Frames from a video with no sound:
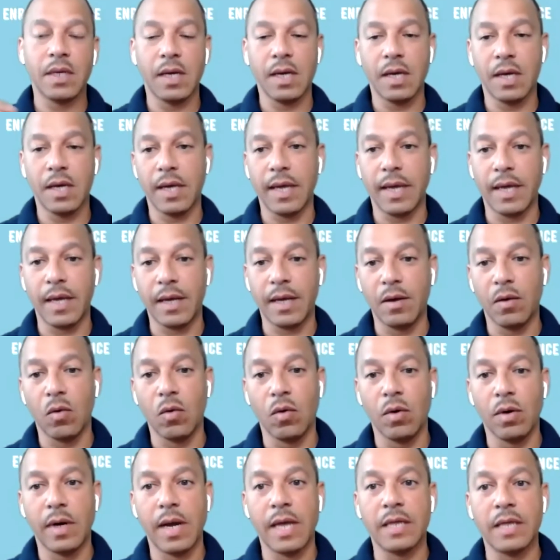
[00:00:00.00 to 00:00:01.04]
and
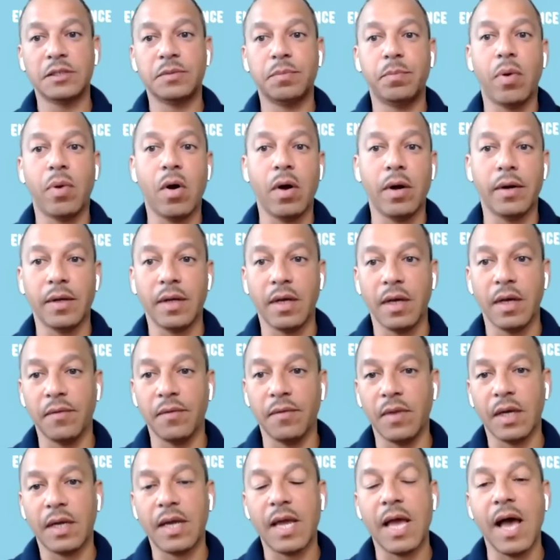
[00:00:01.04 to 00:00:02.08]
or as part of
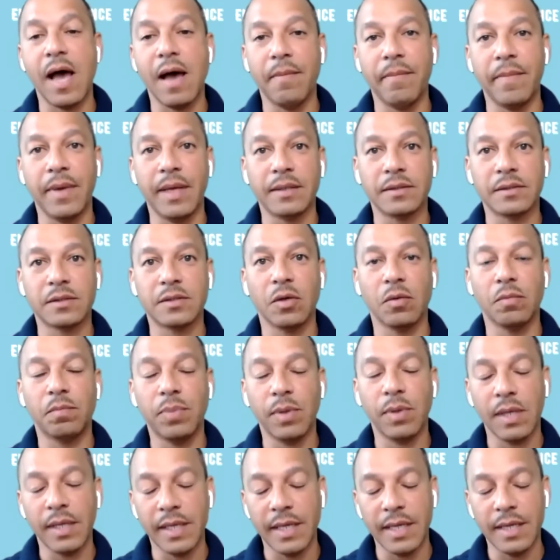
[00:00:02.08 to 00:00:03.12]
the comments. So
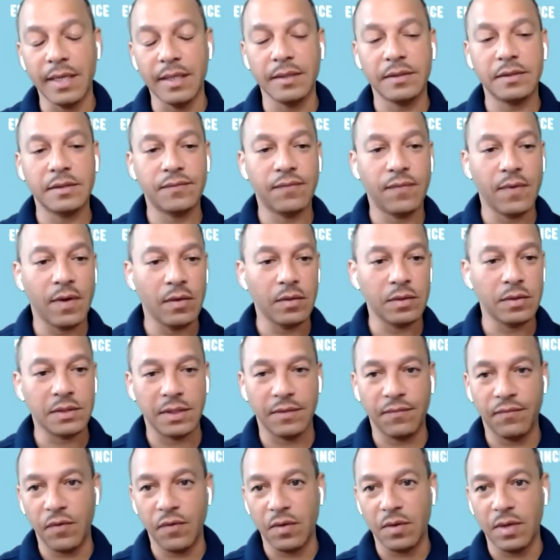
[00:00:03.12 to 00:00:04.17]
please, folks,
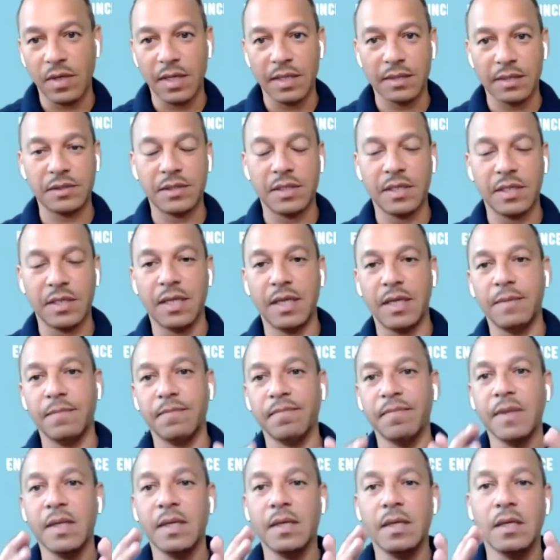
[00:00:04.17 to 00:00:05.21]
if you're listening,
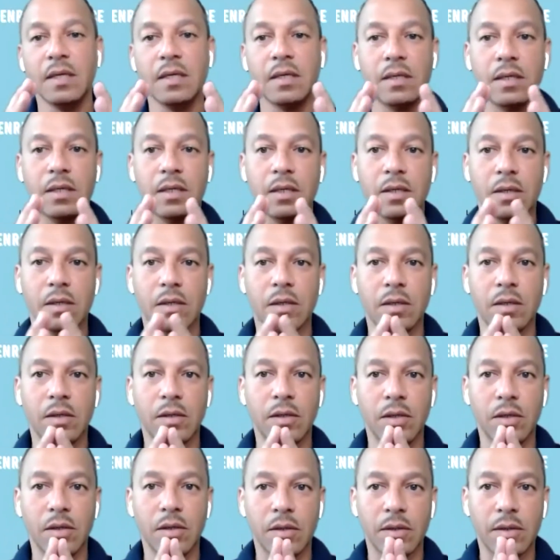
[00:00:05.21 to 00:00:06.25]

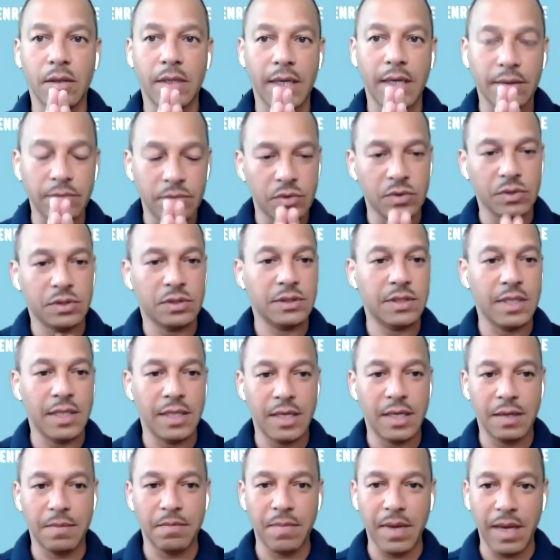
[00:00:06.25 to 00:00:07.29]
you're
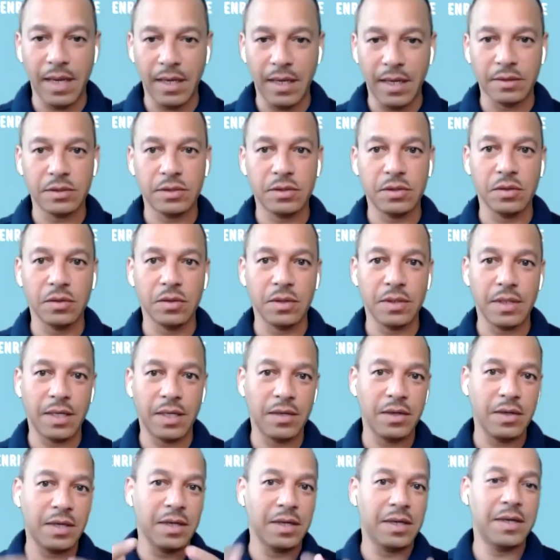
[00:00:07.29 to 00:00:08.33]
interested in making sure that
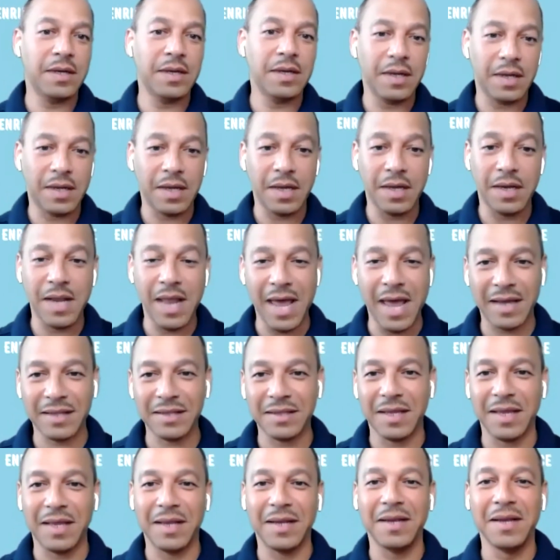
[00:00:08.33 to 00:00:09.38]
you can connect
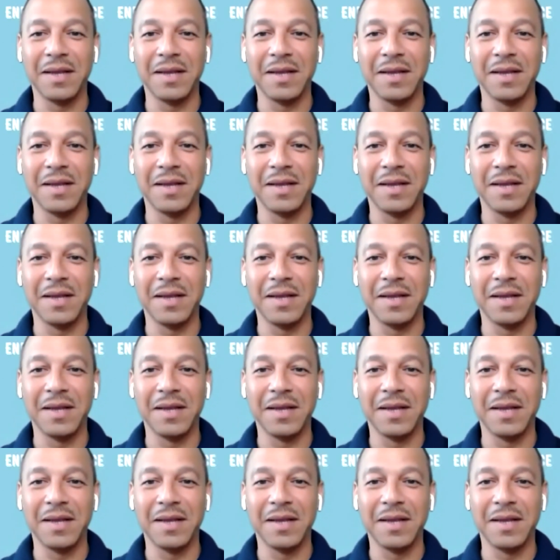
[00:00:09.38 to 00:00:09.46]
and